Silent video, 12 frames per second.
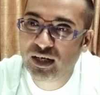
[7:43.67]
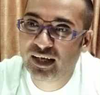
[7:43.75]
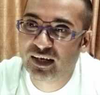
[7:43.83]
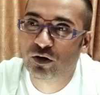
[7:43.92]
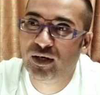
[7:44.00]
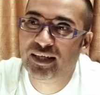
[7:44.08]

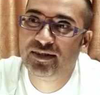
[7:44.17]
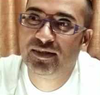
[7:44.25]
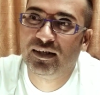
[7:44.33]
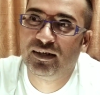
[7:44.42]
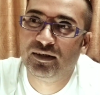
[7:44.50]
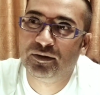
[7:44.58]
like Creed's,
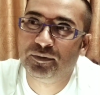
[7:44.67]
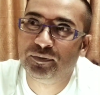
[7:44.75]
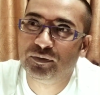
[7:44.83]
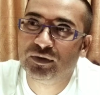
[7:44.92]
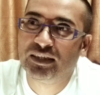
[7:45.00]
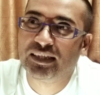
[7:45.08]
uh,
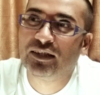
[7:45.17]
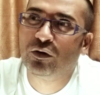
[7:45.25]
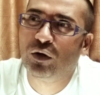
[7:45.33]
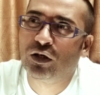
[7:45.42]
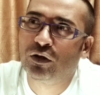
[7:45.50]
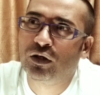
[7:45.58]
there's another
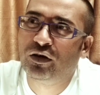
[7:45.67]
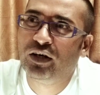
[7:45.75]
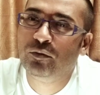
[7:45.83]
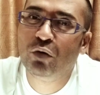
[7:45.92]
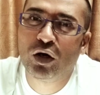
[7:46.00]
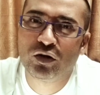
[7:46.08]
one,
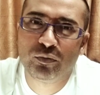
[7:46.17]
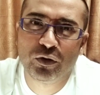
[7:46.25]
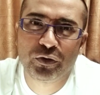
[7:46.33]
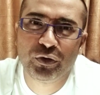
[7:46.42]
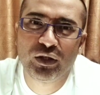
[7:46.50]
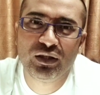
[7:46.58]
Creed Bois du
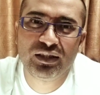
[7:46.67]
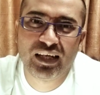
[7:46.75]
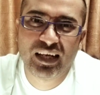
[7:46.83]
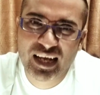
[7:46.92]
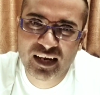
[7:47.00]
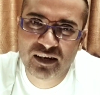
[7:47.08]
Portugal
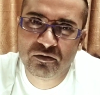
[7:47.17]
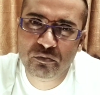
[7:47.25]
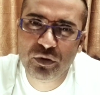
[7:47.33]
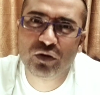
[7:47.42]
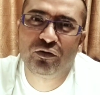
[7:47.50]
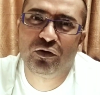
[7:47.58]
had
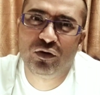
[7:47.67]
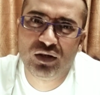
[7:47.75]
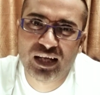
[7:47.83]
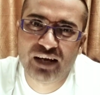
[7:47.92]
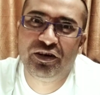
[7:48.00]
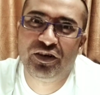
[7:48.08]
beautiful
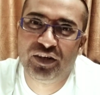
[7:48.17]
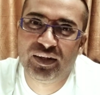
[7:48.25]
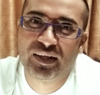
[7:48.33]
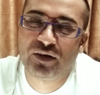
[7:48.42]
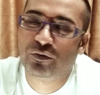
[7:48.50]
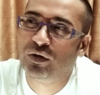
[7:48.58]
lavender
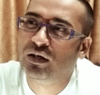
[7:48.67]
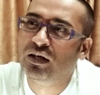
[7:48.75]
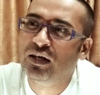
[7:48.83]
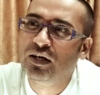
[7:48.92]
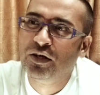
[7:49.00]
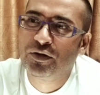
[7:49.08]
in that one.
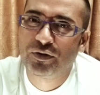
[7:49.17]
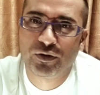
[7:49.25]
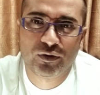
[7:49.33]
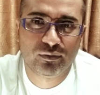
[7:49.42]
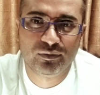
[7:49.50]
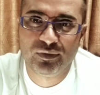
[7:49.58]

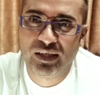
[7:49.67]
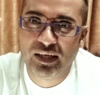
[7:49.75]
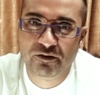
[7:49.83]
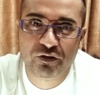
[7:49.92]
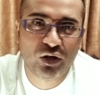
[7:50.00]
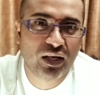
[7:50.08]
So
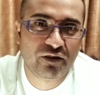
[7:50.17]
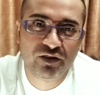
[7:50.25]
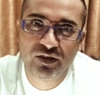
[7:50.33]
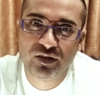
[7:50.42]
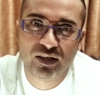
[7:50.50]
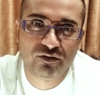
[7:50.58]
if you're a
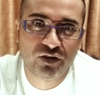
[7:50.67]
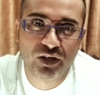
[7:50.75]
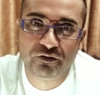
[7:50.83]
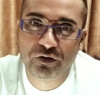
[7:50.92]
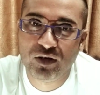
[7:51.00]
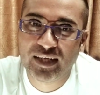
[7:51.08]
lavender lover,
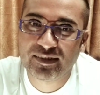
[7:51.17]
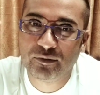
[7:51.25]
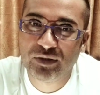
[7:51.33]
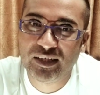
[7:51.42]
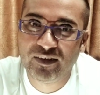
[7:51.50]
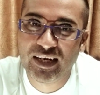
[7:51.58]
if you like
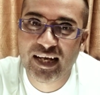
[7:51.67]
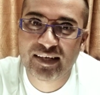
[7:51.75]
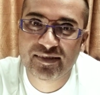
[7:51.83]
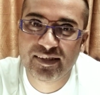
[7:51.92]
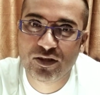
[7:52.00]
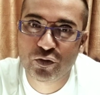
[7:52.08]
something
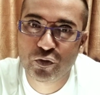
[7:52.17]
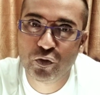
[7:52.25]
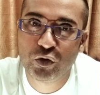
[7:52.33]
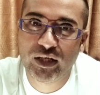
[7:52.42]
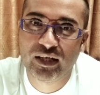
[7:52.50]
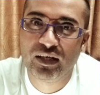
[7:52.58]
relaxing,
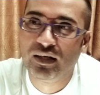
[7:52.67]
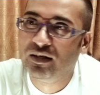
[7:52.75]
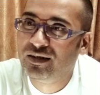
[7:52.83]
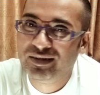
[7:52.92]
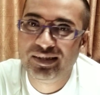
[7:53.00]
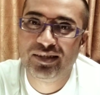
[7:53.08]
soothing,
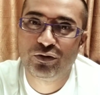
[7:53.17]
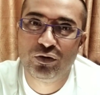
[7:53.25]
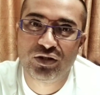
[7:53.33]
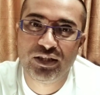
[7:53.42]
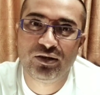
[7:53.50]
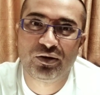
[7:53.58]
this
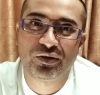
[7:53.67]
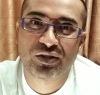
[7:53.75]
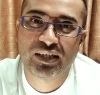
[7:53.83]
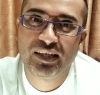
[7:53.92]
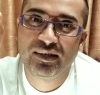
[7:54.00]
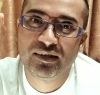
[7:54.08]
will sit on your
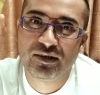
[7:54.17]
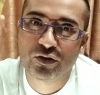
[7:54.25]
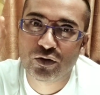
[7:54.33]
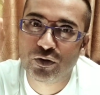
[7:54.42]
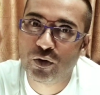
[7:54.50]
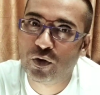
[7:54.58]
skin
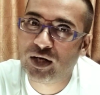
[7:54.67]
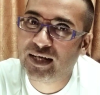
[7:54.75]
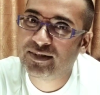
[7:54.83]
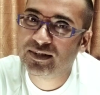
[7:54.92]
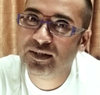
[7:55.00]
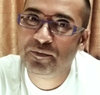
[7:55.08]
so
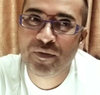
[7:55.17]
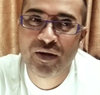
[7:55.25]
nicely